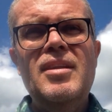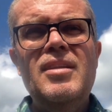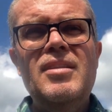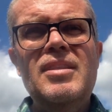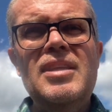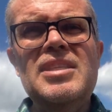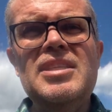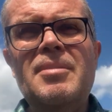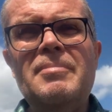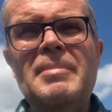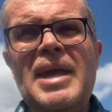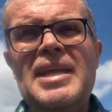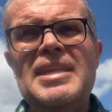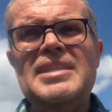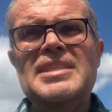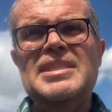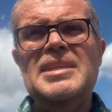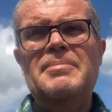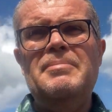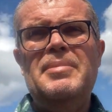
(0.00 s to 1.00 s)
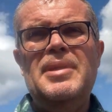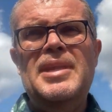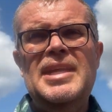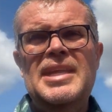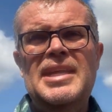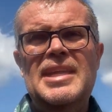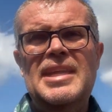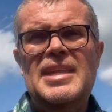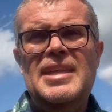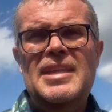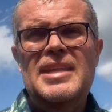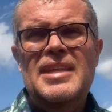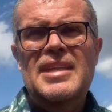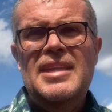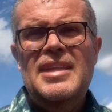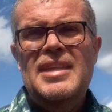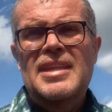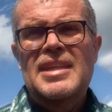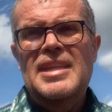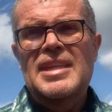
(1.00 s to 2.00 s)
This command simply
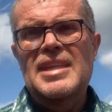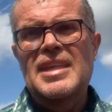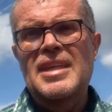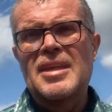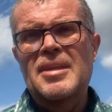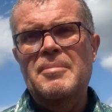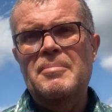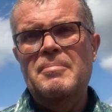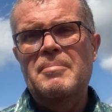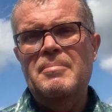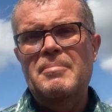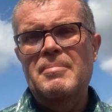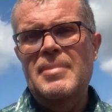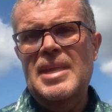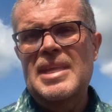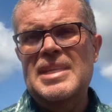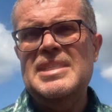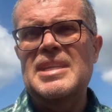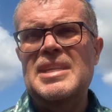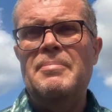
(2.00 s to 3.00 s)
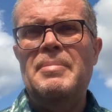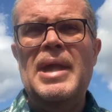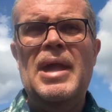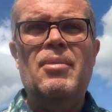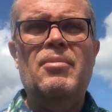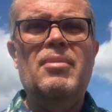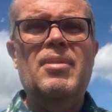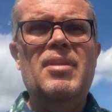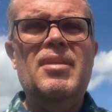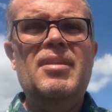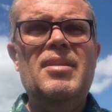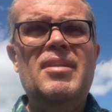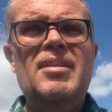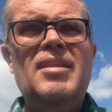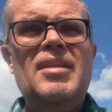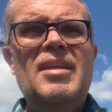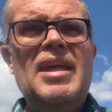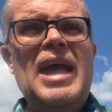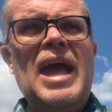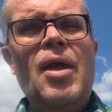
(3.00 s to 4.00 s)
um, isn't about
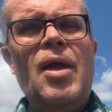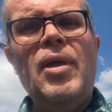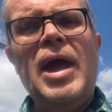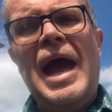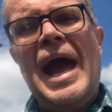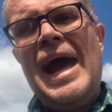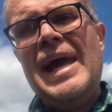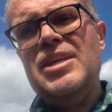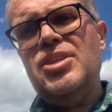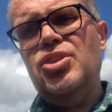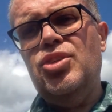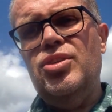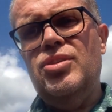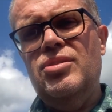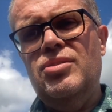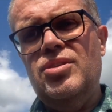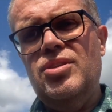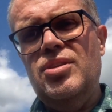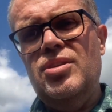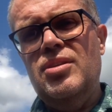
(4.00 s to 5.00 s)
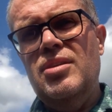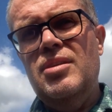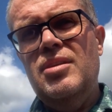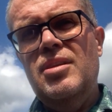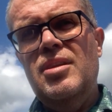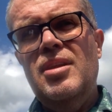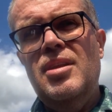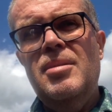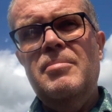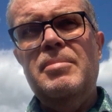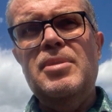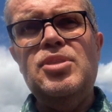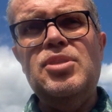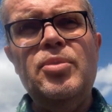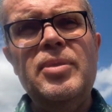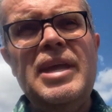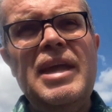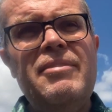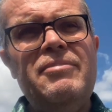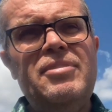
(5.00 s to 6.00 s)
our actions, but
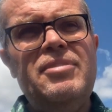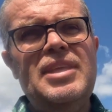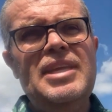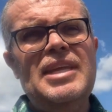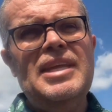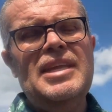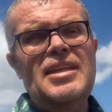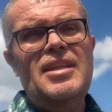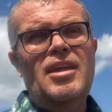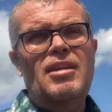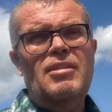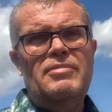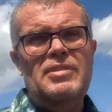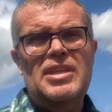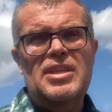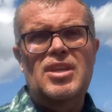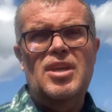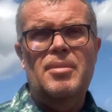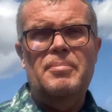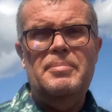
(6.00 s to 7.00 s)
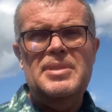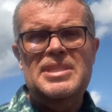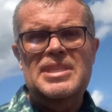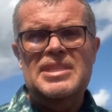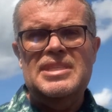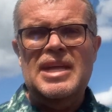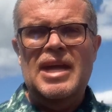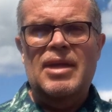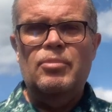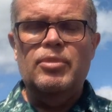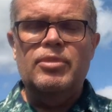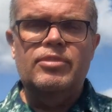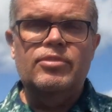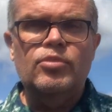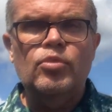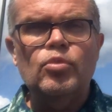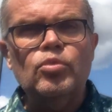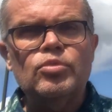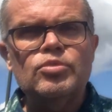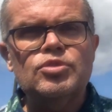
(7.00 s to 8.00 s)
doing everything in love encompasses our
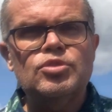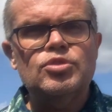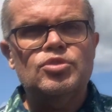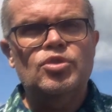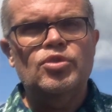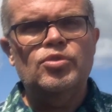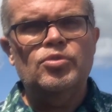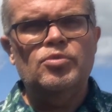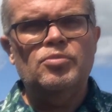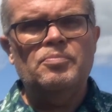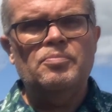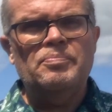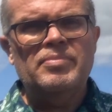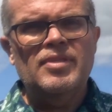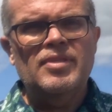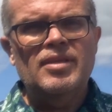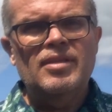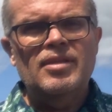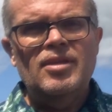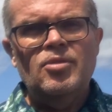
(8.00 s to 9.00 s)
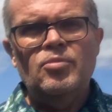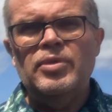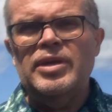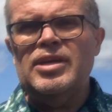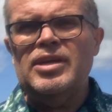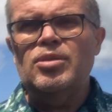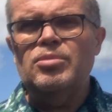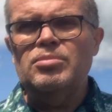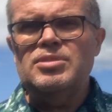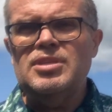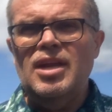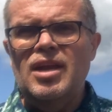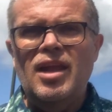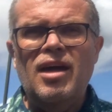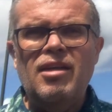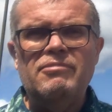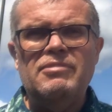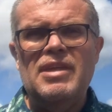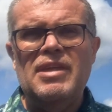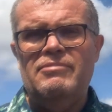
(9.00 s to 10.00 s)
thoughts too. We're called to
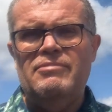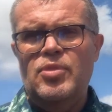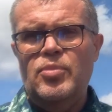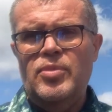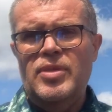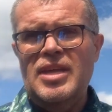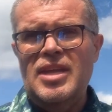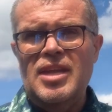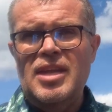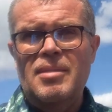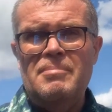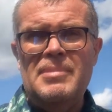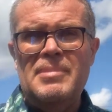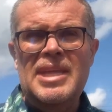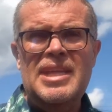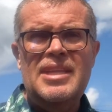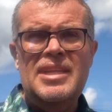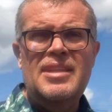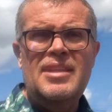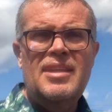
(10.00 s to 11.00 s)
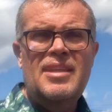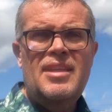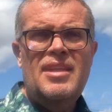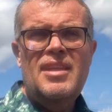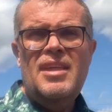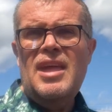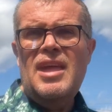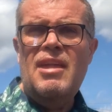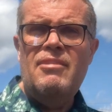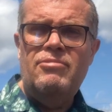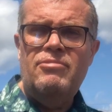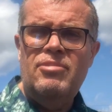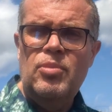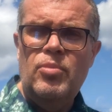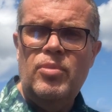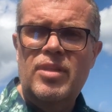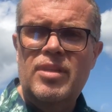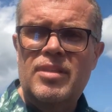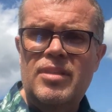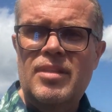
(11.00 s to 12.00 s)
love everyone, and I mean
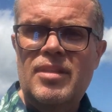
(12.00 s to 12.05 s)
everyone.